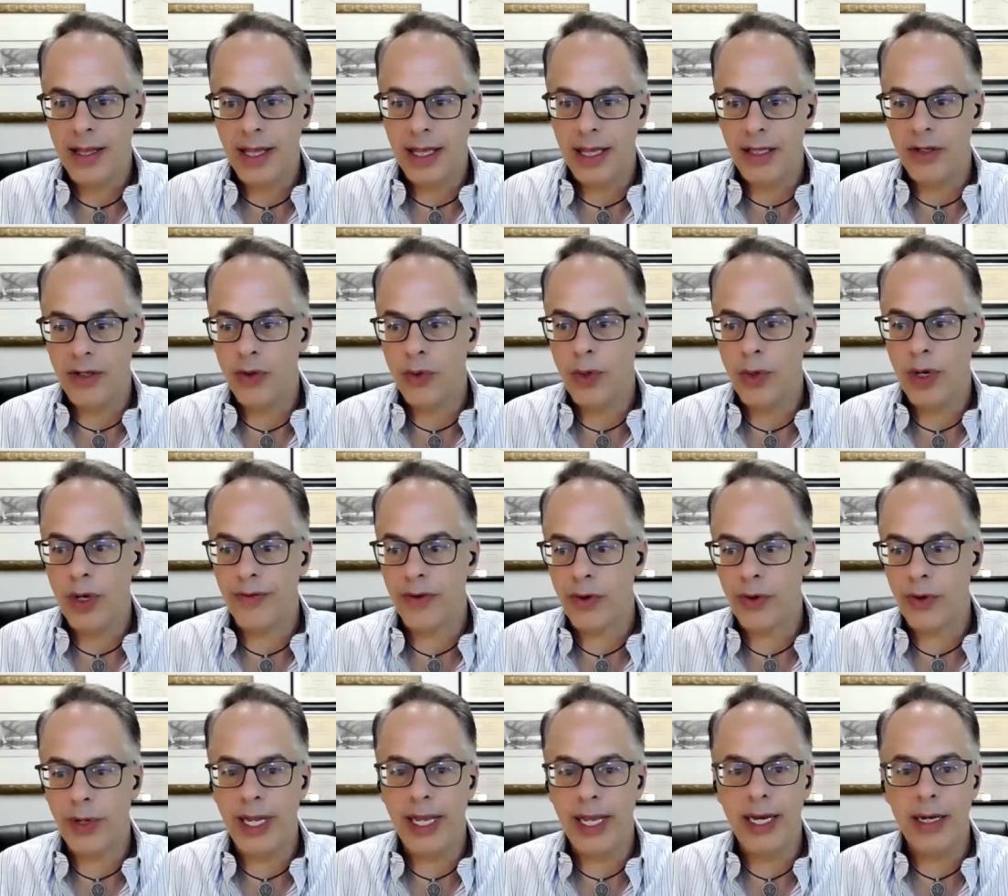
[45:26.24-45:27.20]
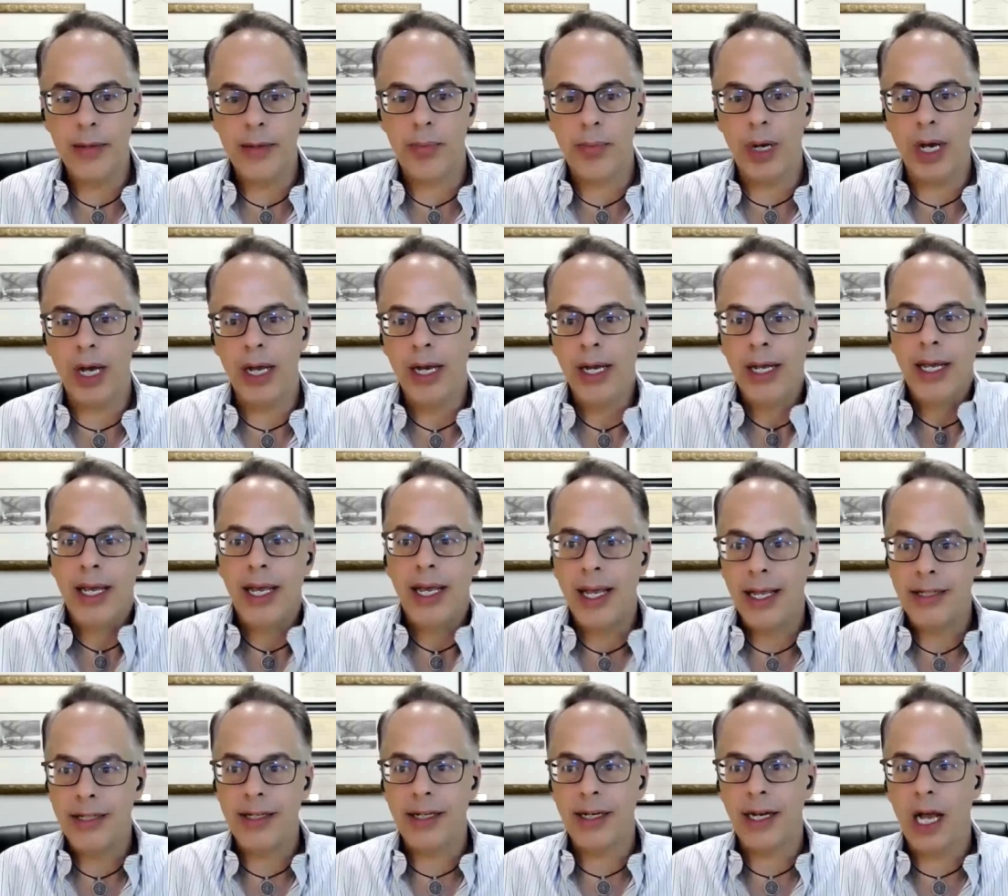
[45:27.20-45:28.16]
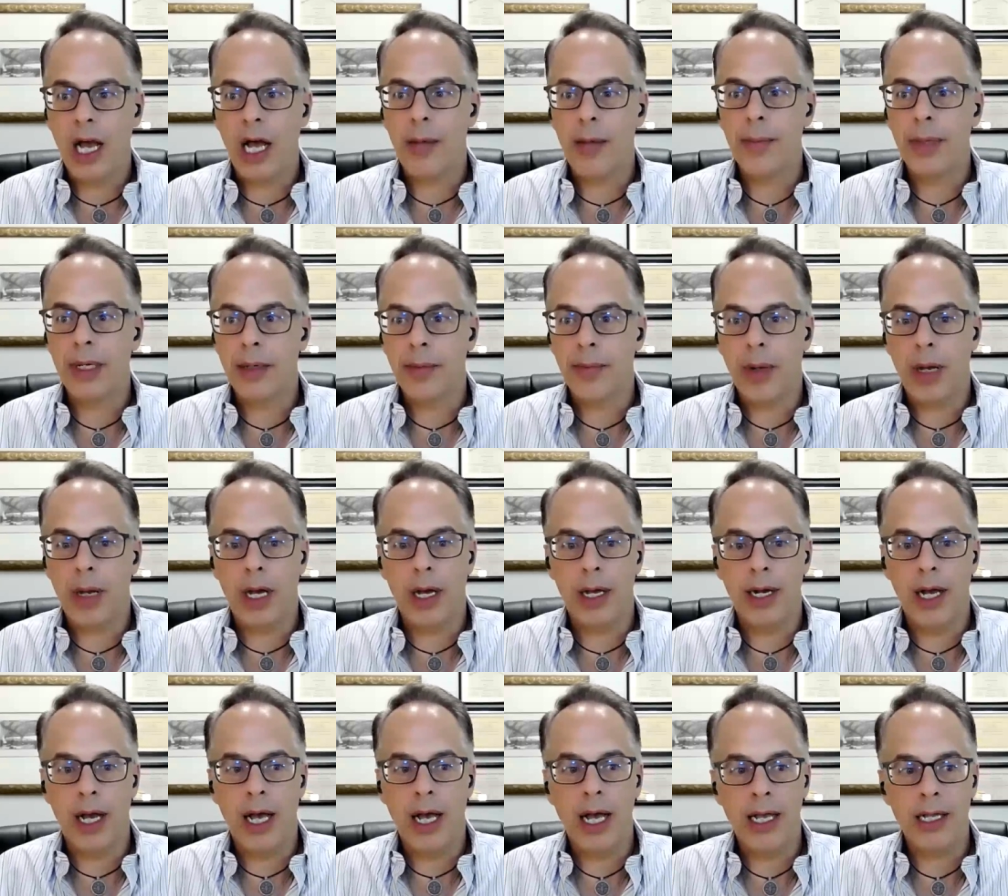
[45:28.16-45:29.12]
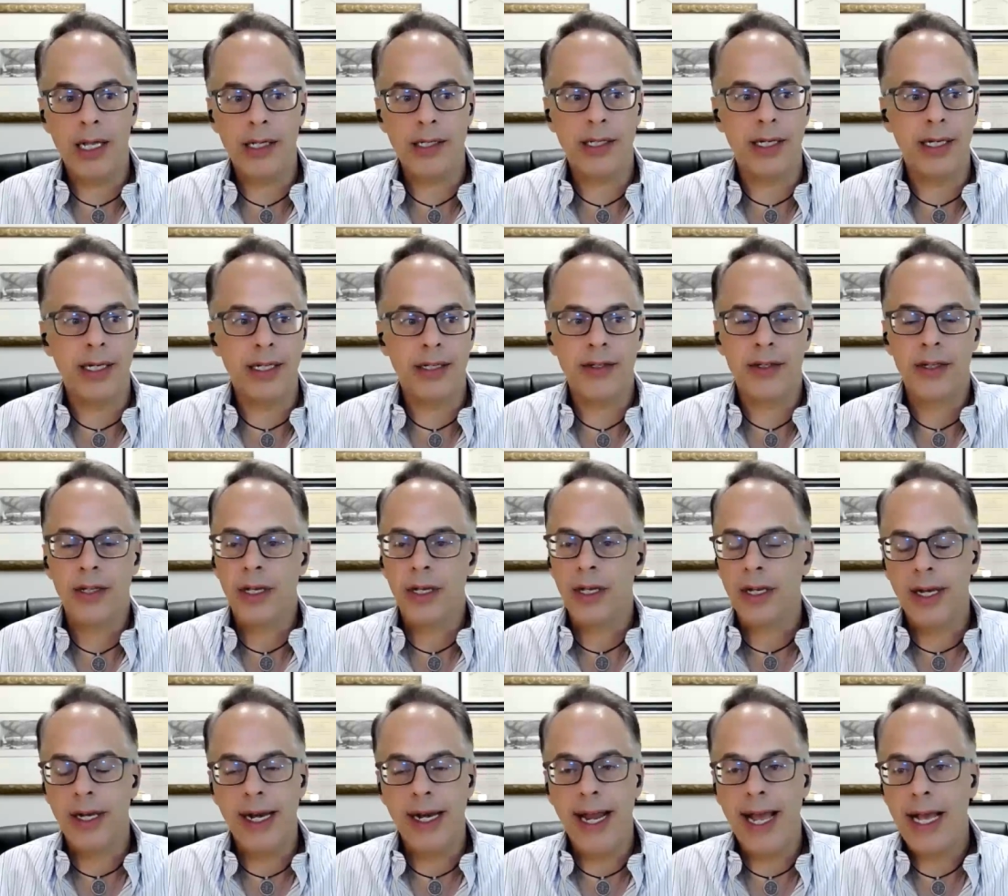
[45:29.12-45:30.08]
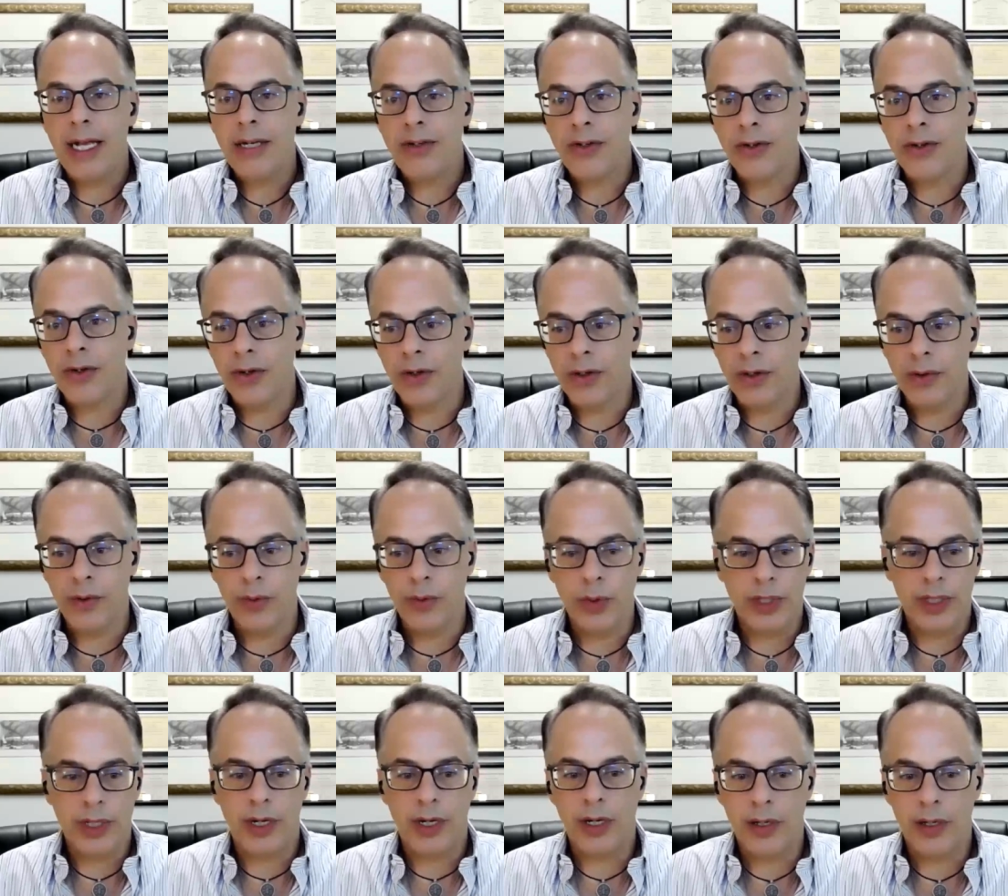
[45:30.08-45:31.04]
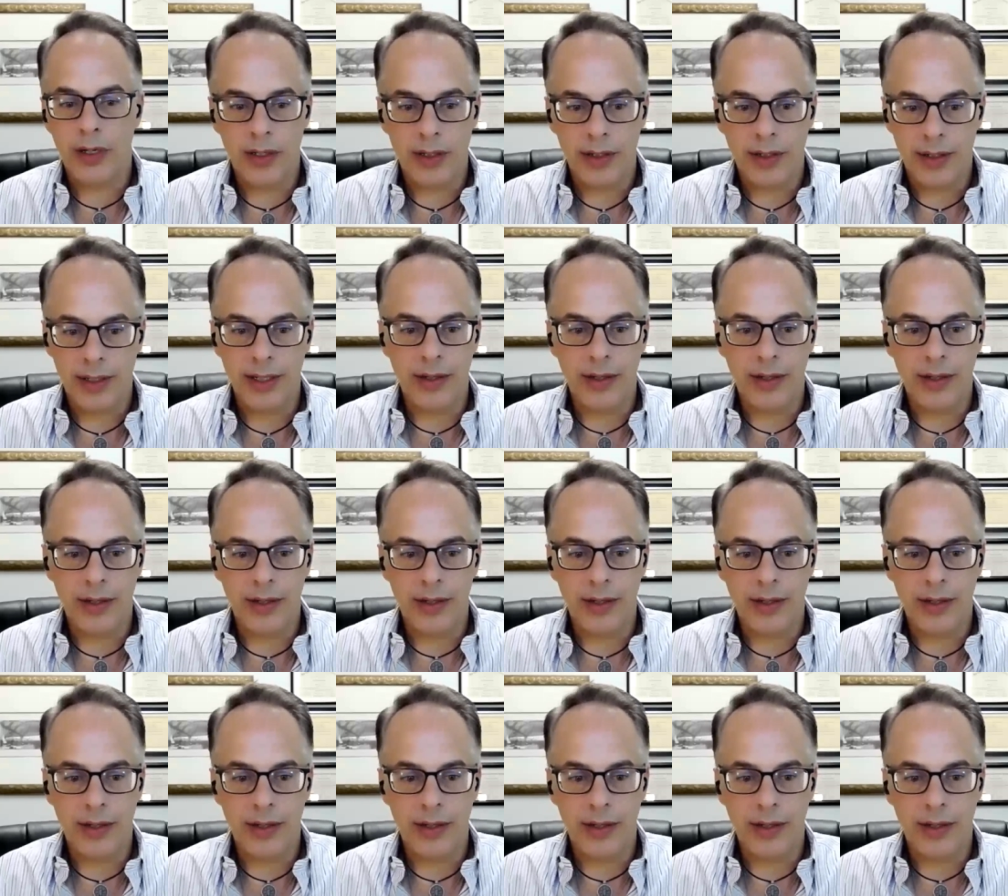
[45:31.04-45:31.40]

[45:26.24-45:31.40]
you have created. But it's incumbent upon us, and it's natural with our,